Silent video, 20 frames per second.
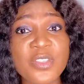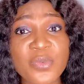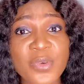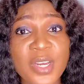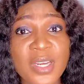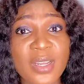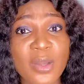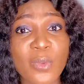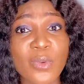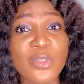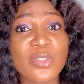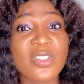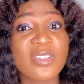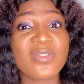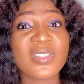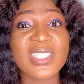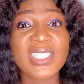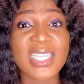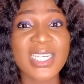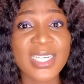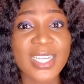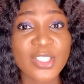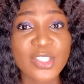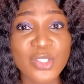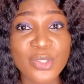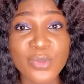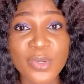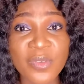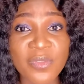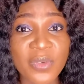right now want to even send their
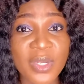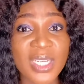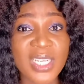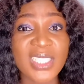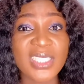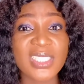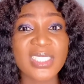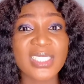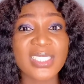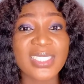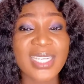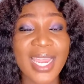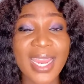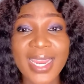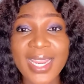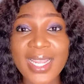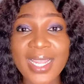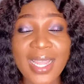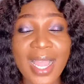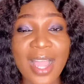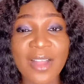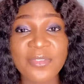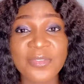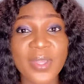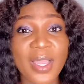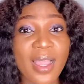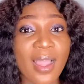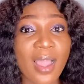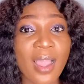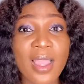children for lesson, like
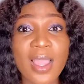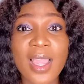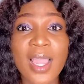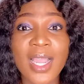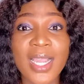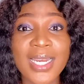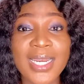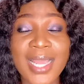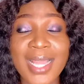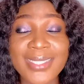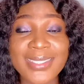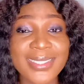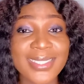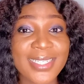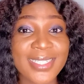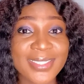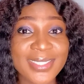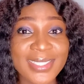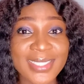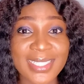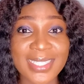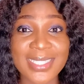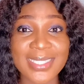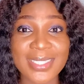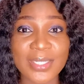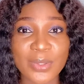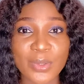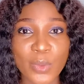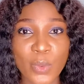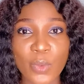after class lessons
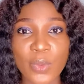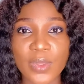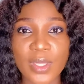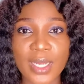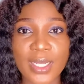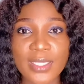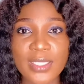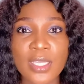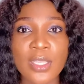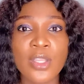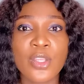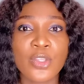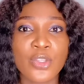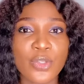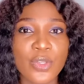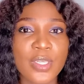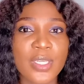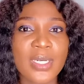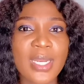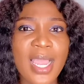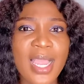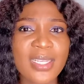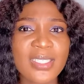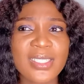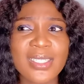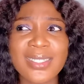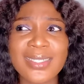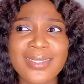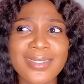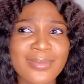and all that. You can
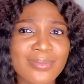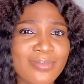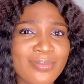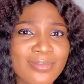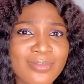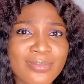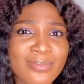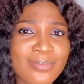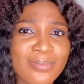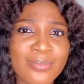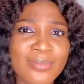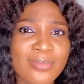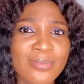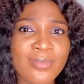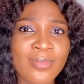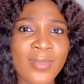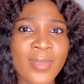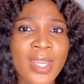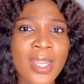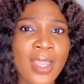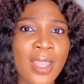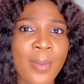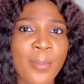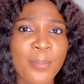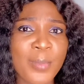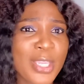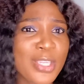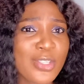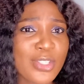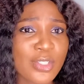actually
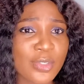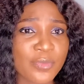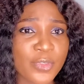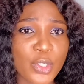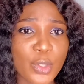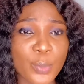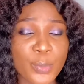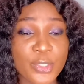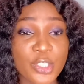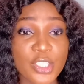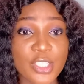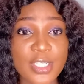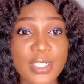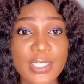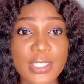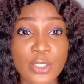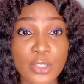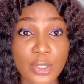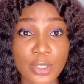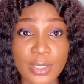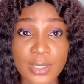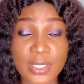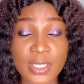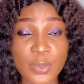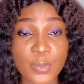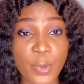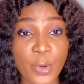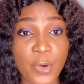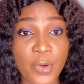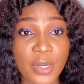make use of the opportunity, talk to these
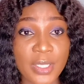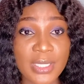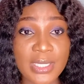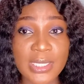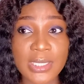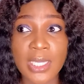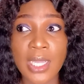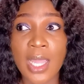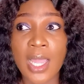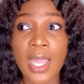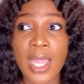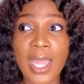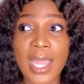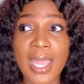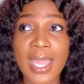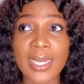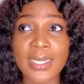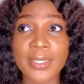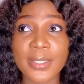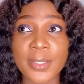parents, and